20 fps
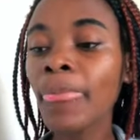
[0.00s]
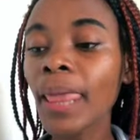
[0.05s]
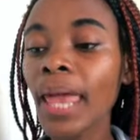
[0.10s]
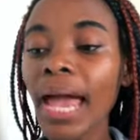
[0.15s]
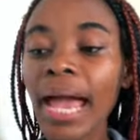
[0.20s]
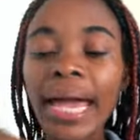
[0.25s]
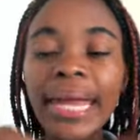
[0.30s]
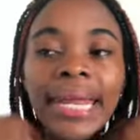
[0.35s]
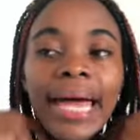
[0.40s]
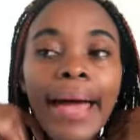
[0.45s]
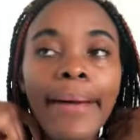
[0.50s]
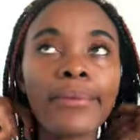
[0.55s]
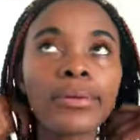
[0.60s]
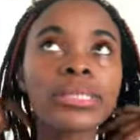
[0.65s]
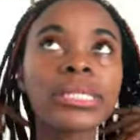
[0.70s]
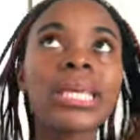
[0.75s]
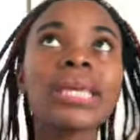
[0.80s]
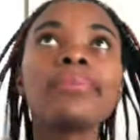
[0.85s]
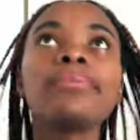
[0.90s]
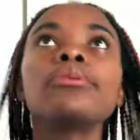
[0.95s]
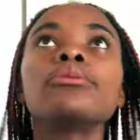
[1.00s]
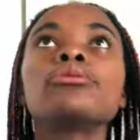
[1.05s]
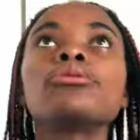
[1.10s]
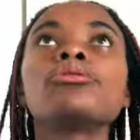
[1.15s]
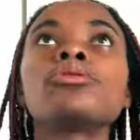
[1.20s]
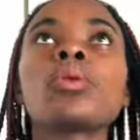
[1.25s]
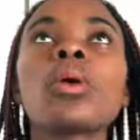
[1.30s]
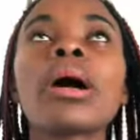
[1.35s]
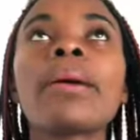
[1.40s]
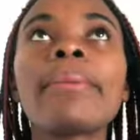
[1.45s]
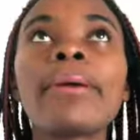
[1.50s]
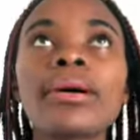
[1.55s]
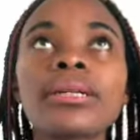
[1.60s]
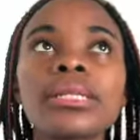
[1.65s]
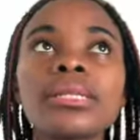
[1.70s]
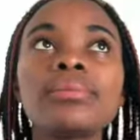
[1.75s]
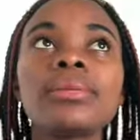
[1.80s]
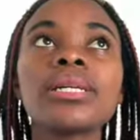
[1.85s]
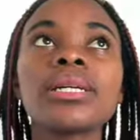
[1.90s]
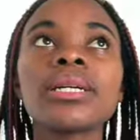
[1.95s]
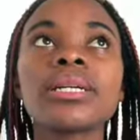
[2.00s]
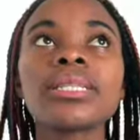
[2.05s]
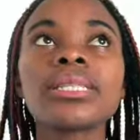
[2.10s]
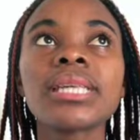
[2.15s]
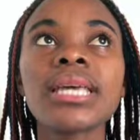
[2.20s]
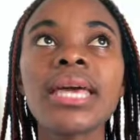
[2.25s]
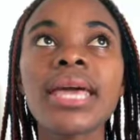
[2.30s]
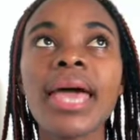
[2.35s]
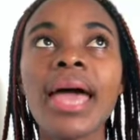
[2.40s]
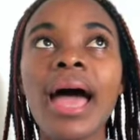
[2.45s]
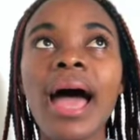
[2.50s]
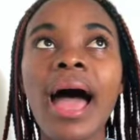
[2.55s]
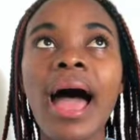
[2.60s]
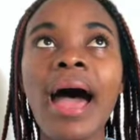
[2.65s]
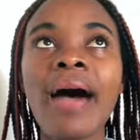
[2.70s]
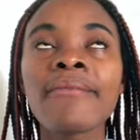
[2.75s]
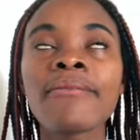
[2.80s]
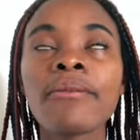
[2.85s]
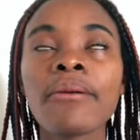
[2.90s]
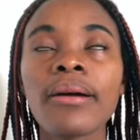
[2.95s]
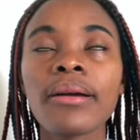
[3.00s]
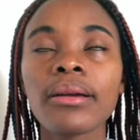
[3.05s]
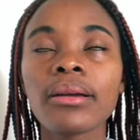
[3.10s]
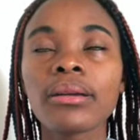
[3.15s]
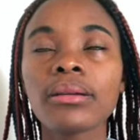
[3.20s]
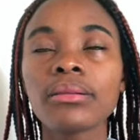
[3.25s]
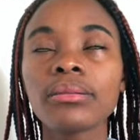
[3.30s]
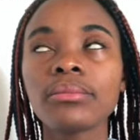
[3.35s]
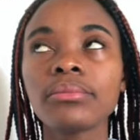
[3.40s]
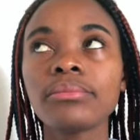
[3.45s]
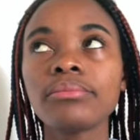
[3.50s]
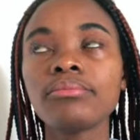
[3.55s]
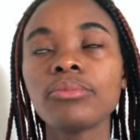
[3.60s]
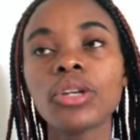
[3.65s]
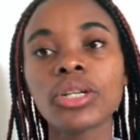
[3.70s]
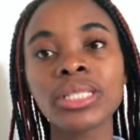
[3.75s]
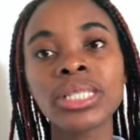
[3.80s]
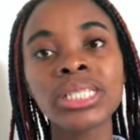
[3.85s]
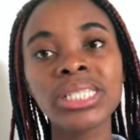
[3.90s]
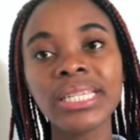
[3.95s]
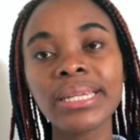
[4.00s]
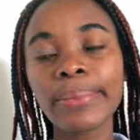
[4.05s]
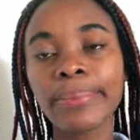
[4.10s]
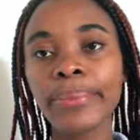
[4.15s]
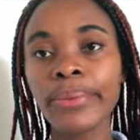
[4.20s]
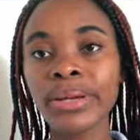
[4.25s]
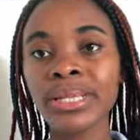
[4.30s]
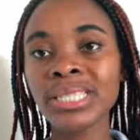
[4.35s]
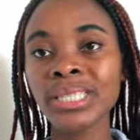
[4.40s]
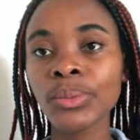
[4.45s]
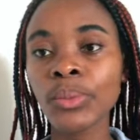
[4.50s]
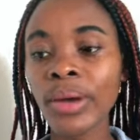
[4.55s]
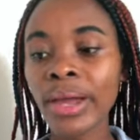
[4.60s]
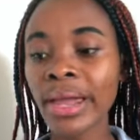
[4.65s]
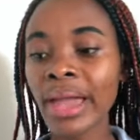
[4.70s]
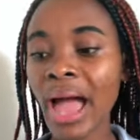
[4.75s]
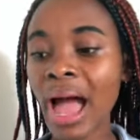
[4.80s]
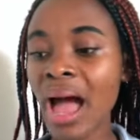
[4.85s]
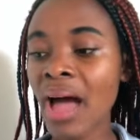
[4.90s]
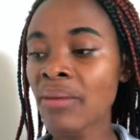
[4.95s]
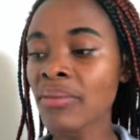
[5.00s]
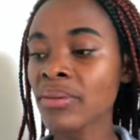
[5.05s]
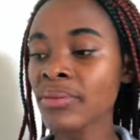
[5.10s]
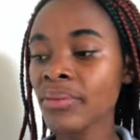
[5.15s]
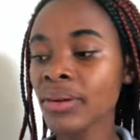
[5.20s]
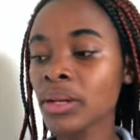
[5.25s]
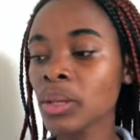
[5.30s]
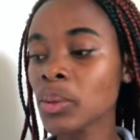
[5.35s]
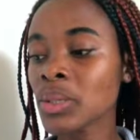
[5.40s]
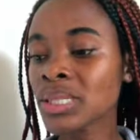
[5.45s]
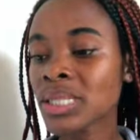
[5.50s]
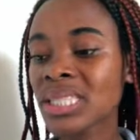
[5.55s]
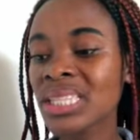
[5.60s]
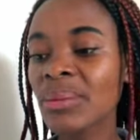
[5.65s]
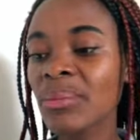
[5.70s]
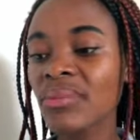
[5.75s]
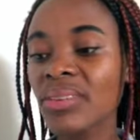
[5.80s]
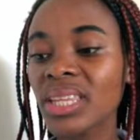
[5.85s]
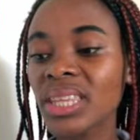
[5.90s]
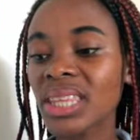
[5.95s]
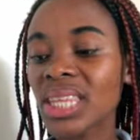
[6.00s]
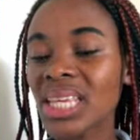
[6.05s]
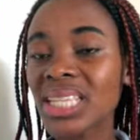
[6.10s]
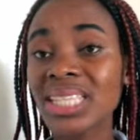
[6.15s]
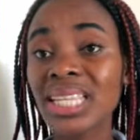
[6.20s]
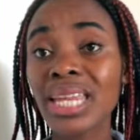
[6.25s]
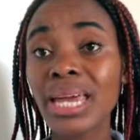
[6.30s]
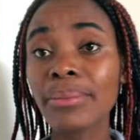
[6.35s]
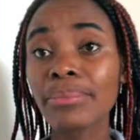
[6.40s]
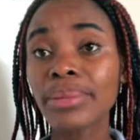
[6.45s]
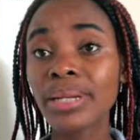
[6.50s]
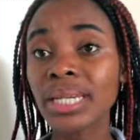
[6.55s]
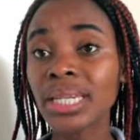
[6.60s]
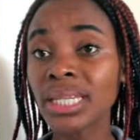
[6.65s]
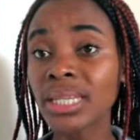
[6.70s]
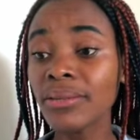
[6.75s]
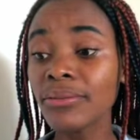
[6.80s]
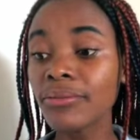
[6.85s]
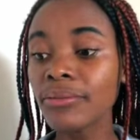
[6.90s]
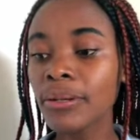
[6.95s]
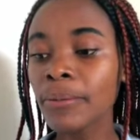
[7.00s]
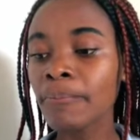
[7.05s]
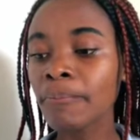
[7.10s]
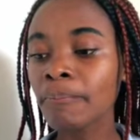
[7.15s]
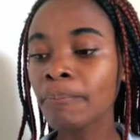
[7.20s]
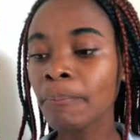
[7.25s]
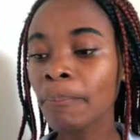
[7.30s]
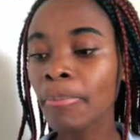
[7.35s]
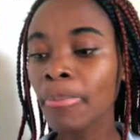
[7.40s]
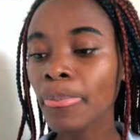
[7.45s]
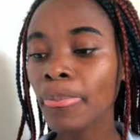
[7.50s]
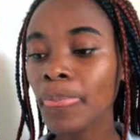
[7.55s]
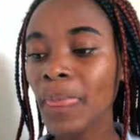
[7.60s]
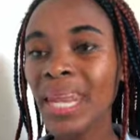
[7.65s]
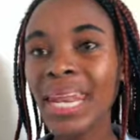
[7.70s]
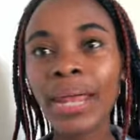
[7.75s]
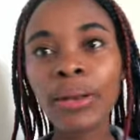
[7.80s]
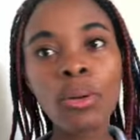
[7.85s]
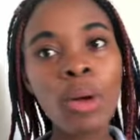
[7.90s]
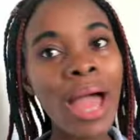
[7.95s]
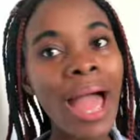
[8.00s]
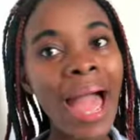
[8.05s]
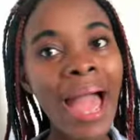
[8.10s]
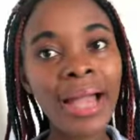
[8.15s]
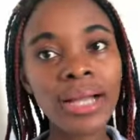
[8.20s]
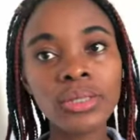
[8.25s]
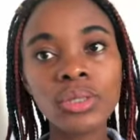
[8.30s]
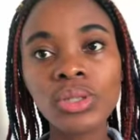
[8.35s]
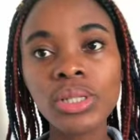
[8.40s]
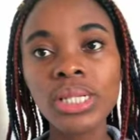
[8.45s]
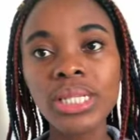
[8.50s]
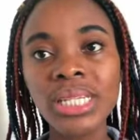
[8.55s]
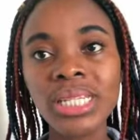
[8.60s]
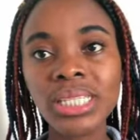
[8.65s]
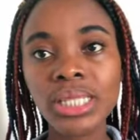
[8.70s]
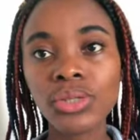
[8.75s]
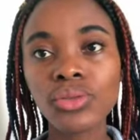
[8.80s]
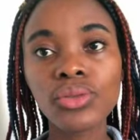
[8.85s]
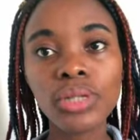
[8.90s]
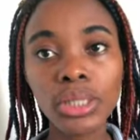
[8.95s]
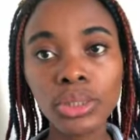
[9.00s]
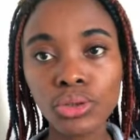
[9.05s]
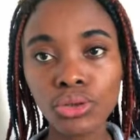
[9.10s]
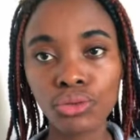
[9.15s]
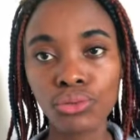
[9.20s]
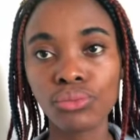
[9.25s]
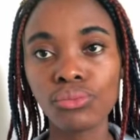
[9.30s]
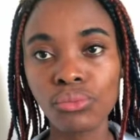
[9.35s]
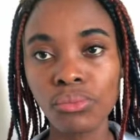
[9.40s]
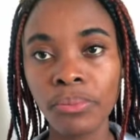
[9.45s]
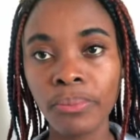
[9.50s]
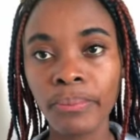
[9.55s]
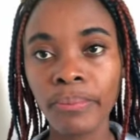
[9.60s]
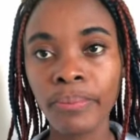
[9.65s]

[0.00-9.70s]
And I was able to talk about it because I've gotten to the point where I've evaluated some of the things that I believed that are not actually necessarily true.